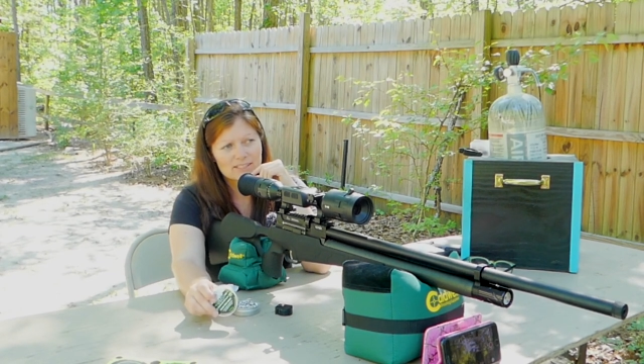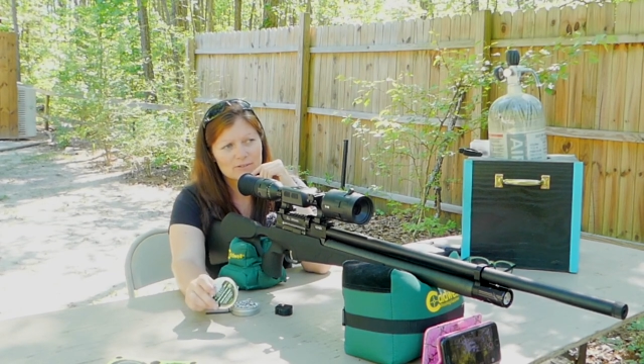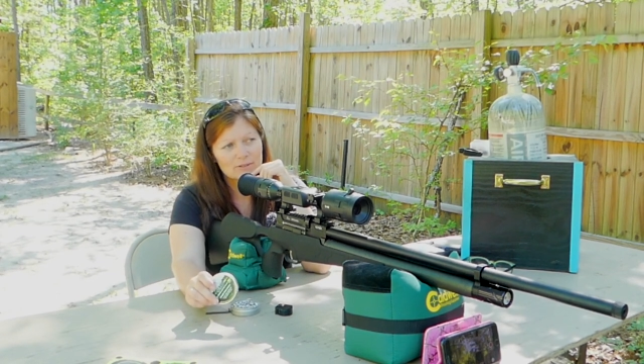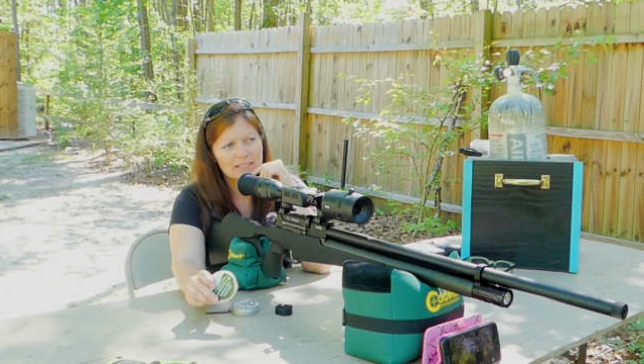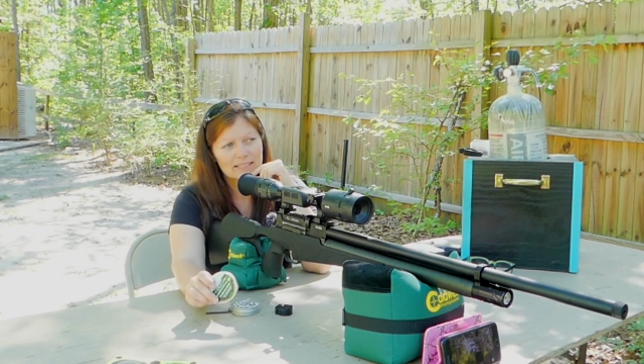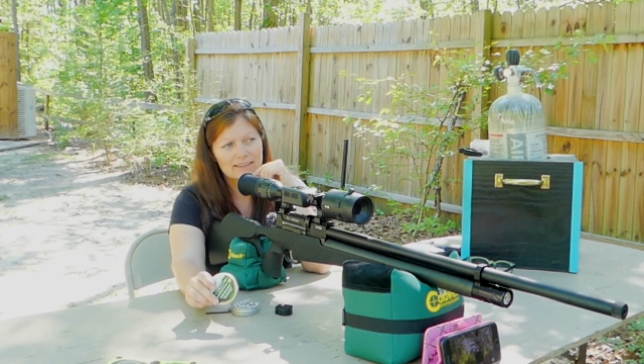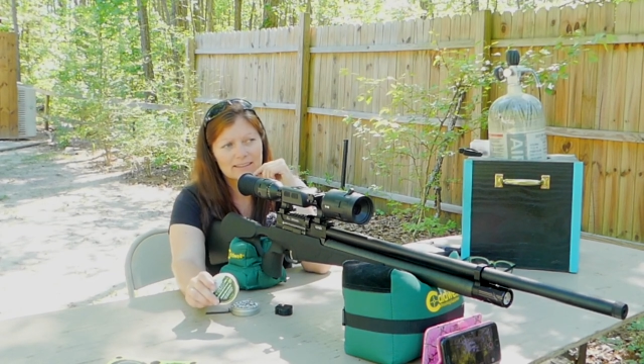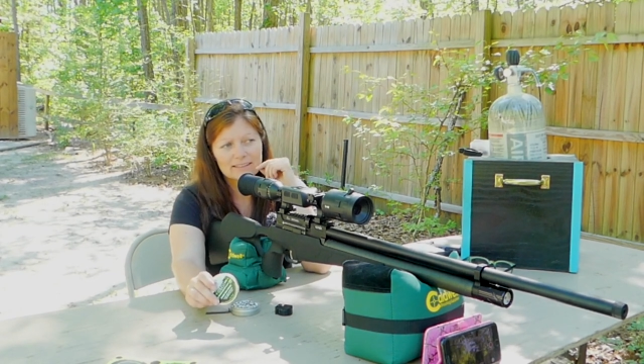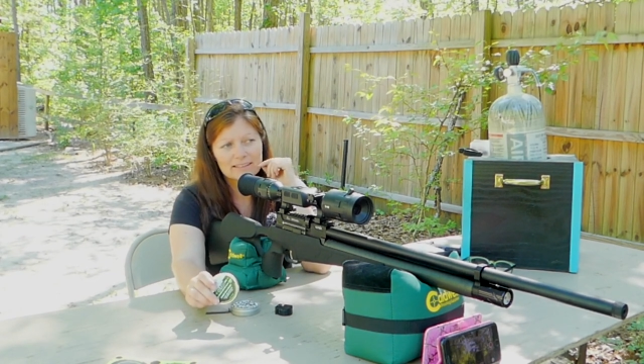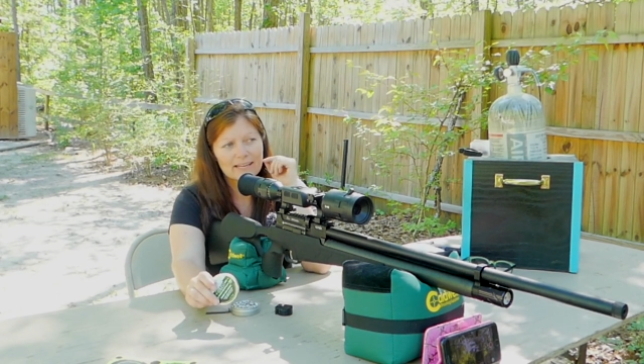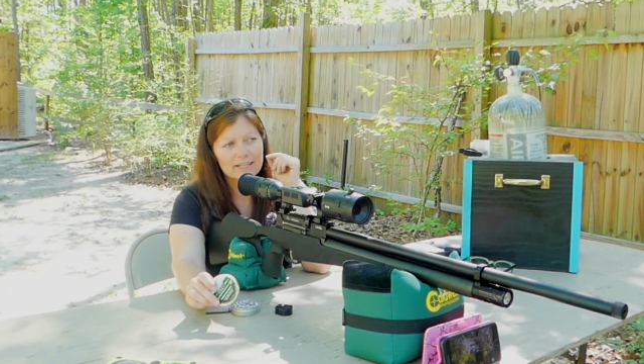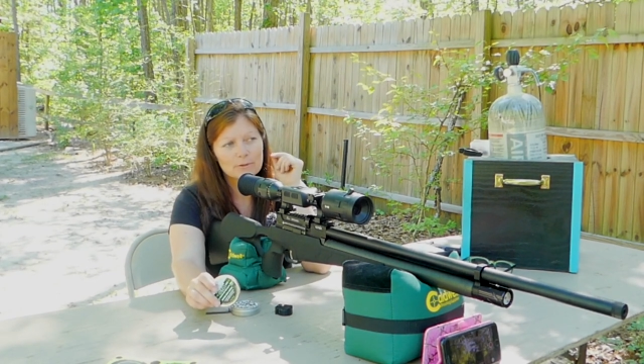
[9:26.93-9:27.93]
The
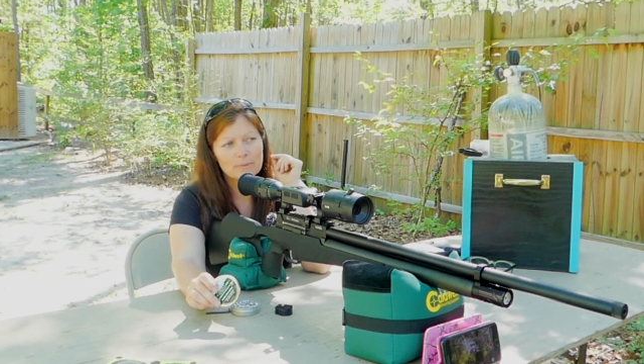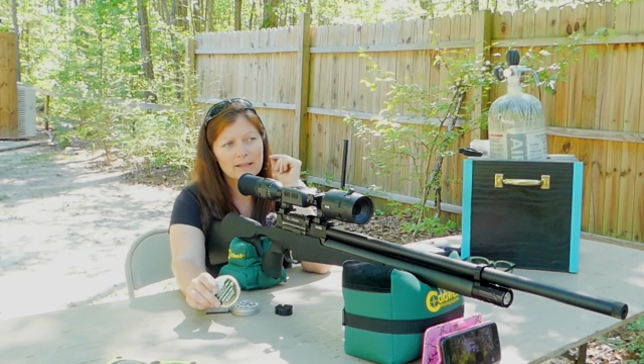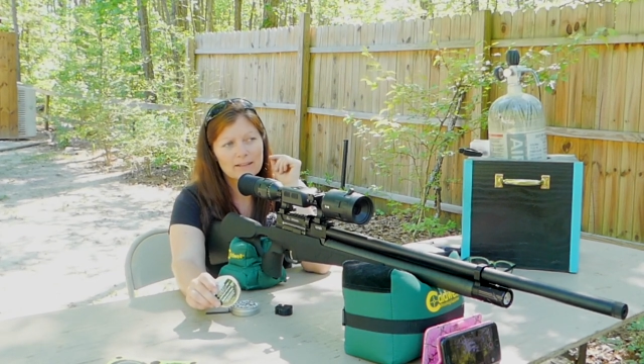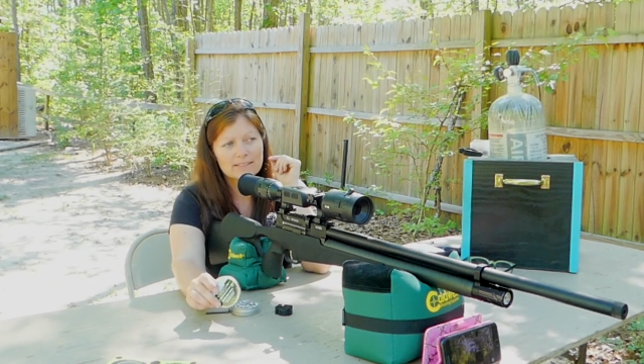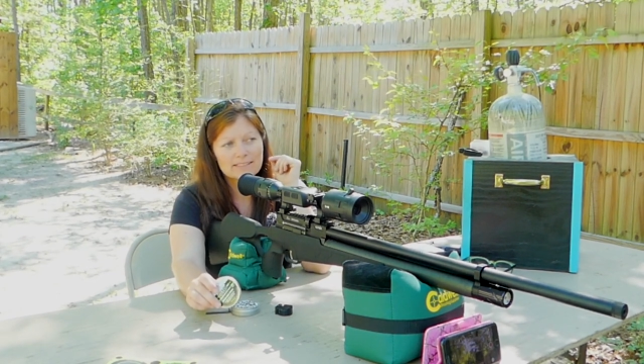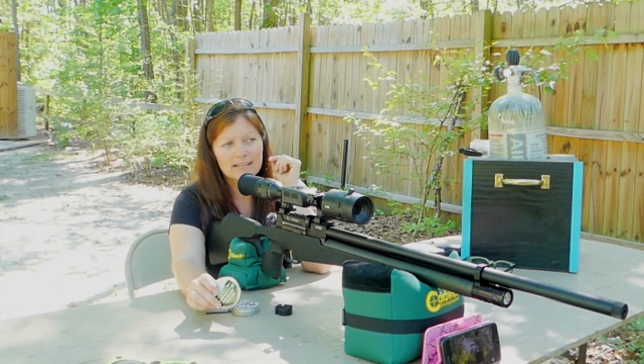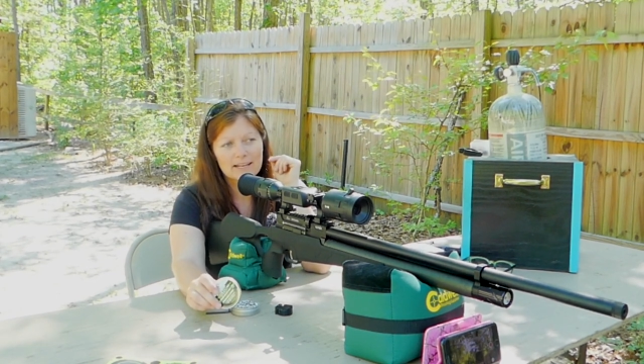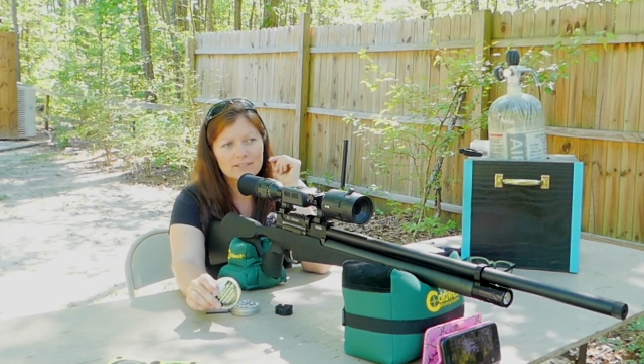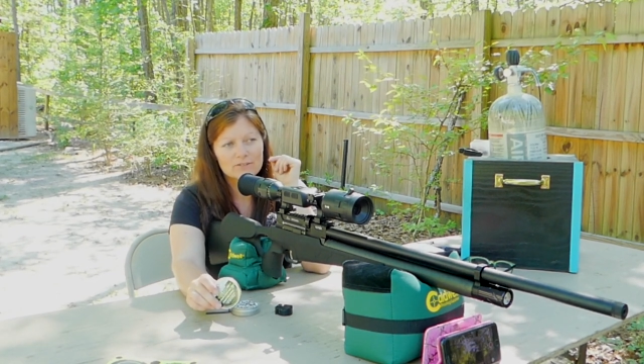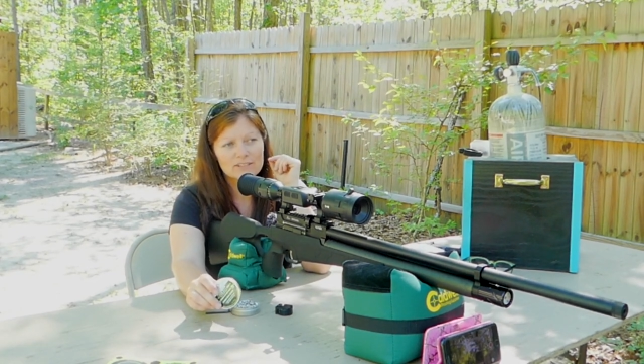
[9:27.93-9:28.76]
lighter pellets, guys,